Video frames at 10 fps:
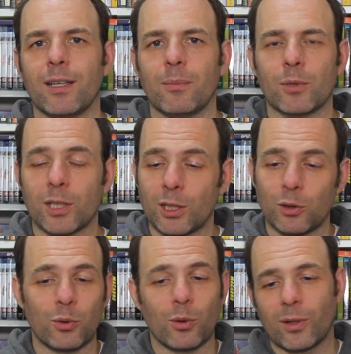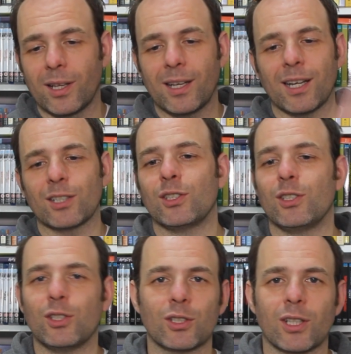Mercedes Rule as she
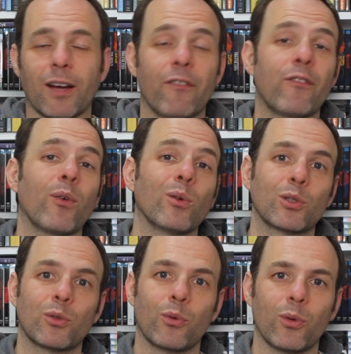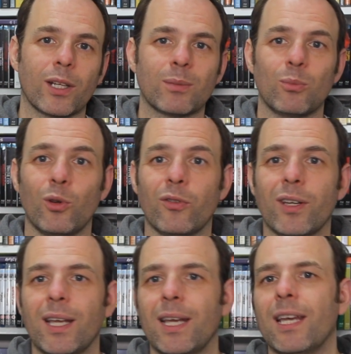just like a force through this movie.